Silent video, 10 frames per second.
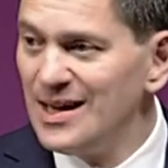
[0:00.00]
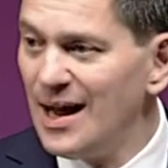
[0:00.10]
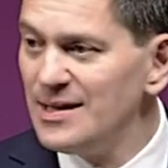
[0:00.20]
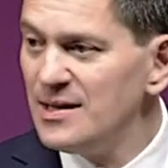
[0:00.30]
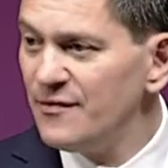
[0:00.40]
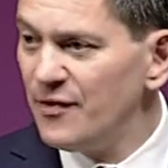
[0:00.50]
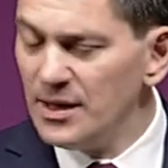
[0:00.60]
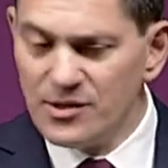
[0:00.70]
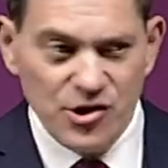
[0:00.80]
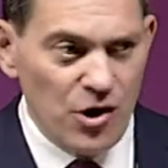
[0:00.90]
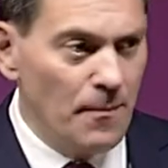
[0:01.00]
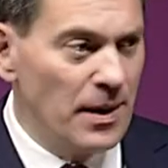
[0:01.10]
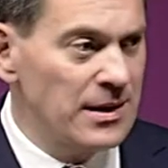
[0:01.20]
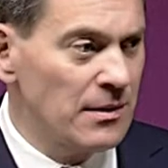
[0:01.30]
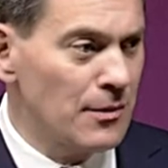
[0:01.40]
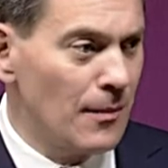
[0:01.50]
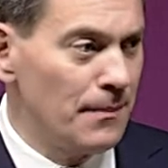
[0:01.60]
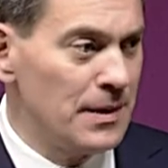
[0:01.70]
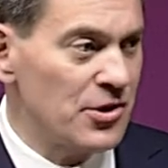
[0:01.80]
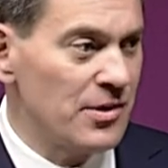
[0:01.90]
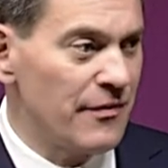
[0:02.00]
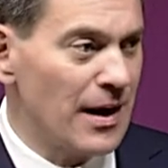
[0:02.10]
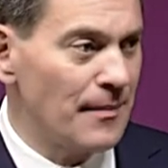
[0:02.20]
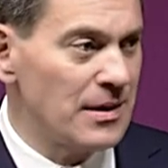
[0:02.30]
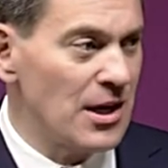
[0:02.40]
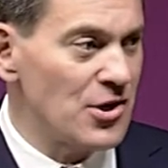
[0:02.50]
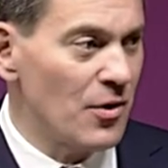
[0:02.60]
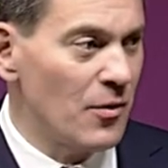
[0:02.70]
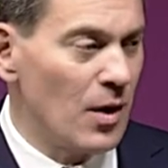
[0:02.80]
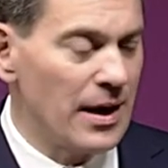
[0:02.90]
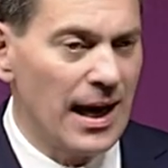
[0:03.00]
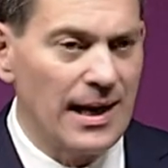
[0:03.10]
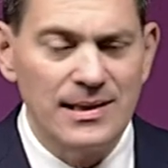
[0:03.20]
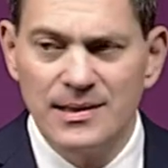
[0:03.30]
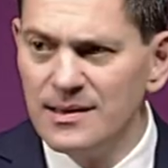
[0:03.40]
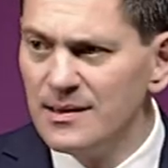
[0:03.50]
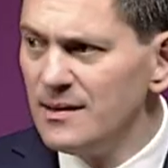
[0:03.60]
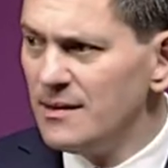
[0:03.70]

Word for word: that it identifies geopolitical competition and fragmentation on the one hand,